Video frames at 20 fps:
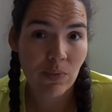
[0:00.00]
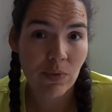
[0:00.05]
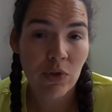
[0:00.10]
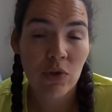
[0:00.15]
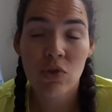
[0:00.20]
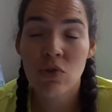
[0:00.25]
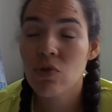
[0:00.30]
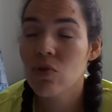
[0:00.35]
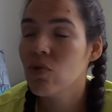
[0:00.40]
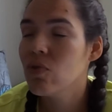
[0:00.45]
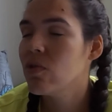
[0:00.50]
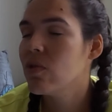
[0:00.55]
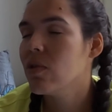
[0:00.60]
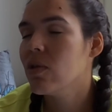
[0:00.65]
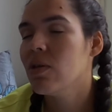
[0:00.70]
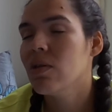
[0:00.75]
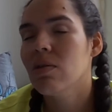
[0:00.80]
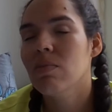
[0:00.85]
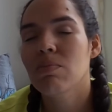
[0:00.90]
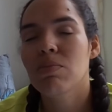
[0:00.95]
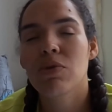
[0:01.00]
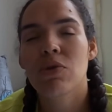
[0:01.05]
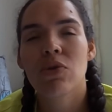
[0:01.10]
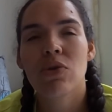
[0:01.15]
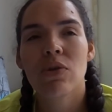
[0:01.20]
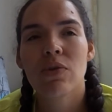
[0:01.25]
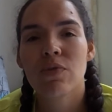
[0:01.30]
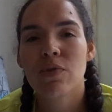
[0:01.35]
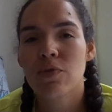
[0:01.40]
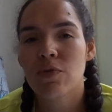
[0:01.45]
You do see some
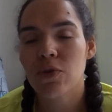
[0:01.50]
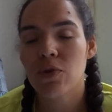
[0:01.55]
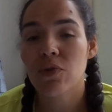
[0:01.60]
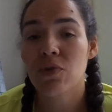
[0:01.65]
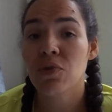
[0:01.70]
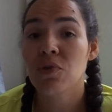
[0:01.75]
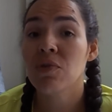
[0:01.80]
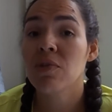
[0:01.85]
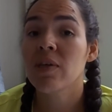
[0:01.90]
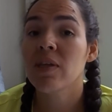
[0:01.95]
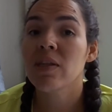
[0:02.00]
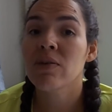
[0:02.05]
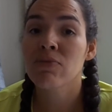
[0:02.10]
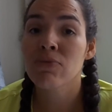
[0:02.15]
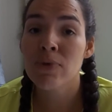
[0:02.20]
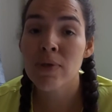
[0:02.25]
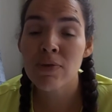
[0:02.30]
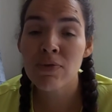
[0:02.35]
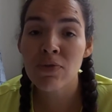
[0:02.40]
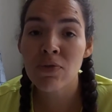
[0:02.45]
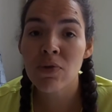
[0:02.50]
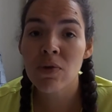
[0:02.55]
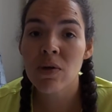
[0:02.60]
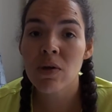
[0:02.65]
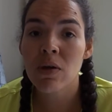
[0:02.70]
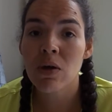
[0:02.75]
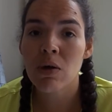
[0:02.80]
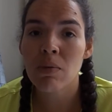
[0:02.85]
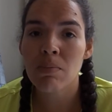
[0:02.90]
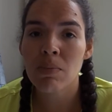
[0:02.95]
beautiful views. You see the river a
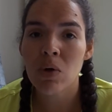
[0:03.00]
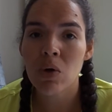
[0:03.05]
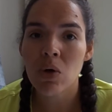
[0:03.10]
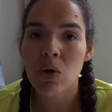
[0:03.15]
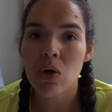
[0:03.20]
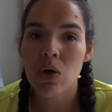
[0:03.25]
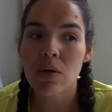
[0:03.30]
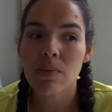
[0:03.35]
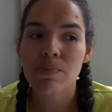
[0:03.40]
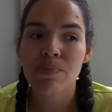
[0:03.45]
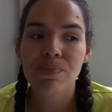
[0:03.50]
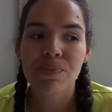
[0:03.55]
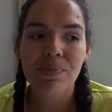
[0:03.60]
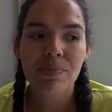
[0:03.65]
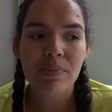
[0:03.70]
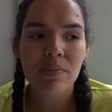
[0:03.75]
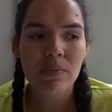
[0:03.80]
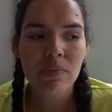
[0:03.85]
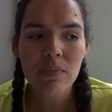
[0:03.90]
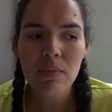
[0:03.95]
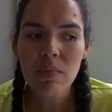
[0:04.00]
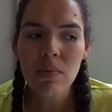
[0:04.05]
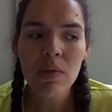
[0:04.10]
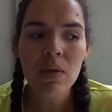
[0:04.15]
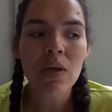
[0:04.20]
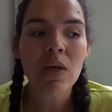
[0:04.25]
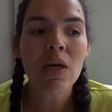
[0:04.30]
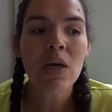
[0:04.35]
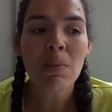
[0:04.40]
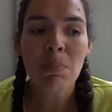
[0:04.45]
lot more,
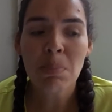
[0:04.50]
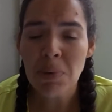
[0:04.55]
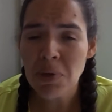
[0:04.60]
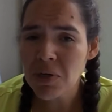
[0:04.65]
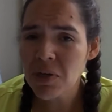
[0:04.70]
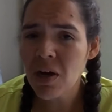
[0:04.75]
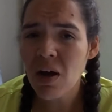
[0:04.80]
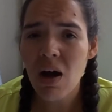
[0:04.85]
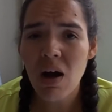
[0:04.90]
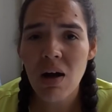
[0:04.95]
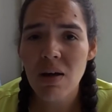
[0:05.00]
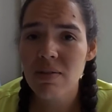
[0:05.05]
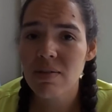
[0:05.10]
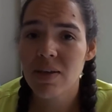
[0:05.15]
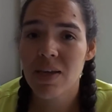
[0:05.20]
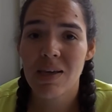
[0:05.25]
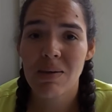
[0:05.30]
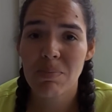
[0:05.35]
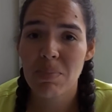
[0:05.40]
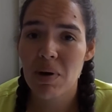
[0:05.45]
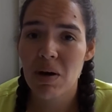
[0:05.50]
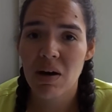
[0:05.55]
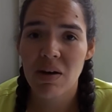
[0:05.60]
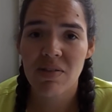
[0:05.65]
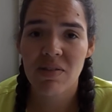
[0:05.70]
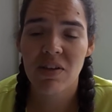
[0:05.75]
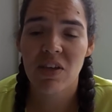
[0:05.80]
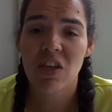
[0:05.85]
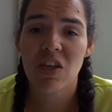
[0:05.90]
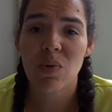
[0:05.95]
but cars keep
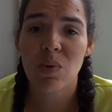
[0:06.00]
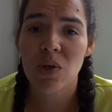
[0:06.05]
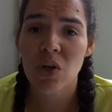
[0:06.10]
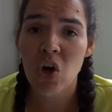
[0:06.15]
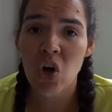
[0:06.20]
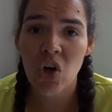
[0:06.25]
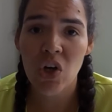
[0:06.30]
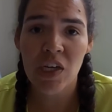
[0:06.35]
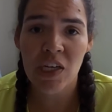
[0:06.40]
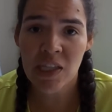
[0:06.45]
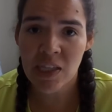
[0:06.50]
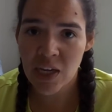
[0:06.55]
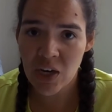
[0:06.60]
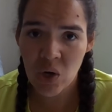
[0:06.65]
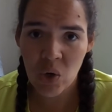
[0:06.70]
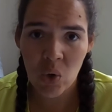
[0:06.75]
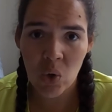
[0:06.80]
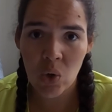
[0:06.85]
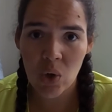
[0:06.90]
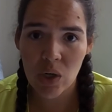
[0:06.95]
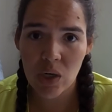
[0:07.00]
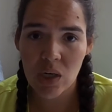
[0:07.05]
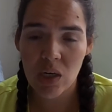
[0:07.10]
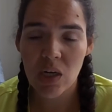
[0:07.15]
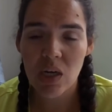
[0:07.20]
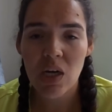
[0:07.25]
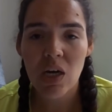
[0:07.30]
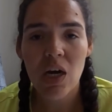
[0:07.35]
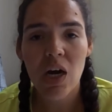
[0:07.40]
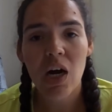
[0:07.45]
passing you and honking their horn.
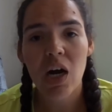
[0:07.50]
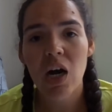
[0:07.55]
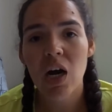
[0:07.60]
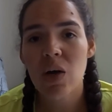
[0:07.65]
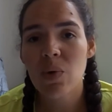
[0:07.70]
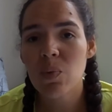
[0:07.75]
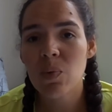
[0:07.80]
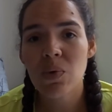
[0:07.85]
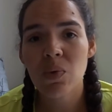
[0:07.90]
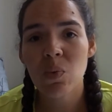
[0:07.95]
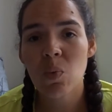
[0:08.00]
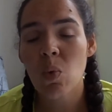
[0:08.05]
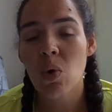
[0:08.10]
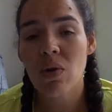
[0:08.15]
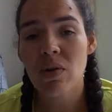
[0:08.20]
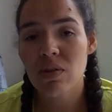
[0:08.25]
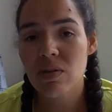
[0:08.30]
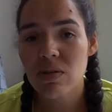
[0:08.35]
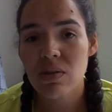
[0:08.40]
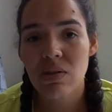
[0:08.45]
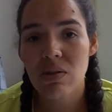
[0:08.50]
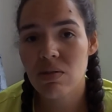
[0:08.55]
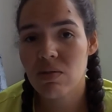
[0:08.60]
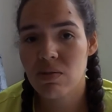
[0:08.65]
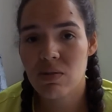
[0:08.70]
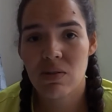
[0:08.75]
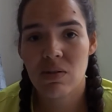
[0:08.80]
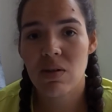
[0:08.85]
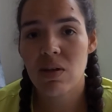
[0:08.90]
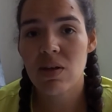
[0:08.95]
I wouldn't want
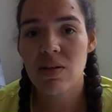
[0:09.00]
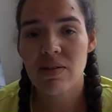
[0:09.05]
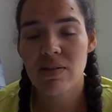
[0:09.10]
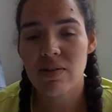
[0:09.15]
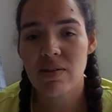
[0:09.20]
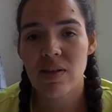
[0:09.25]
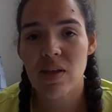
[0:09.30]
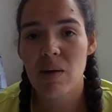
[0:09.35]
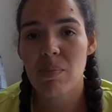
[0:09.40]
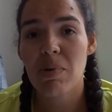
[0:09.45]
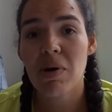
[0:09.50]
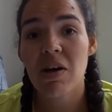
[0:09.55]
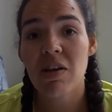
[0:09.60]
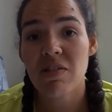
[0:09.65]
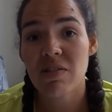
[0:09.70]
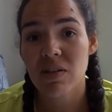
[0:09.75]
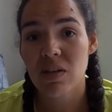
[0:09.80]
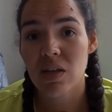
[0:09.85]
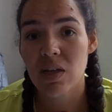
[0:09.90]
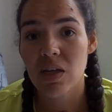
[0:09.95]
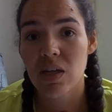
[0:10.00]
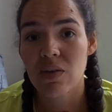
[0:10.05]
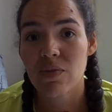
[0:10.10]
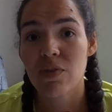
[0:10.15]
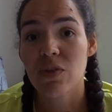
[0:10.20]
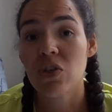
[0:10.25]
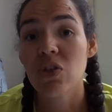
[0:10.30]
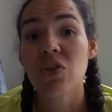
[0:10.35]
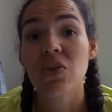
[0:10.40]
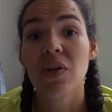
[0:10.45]
to listen to that personally for
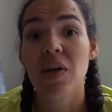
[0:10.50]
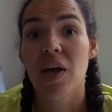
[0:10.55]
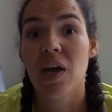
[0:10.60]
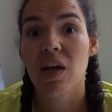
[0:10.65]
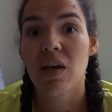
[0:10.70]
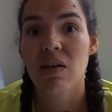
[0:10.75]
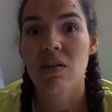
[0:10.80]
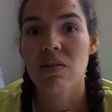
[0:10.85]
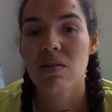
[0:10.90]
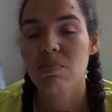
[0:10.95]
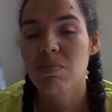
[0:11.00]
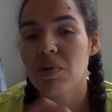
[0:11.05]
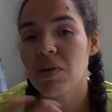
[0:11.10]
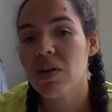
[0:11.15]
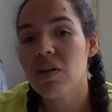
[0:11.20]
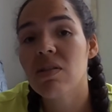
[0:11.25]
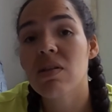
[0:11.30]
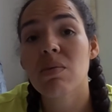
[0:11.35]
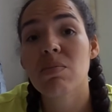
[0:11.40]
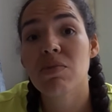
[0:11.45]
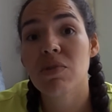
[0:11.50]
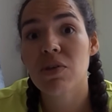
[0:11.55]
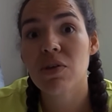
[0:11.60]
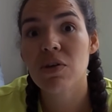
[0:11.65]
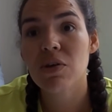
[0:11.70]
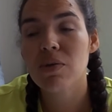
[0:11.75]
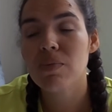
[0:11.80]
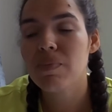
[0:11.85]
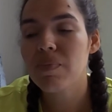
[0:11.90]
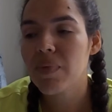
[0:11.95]
2 days, but it's up to you.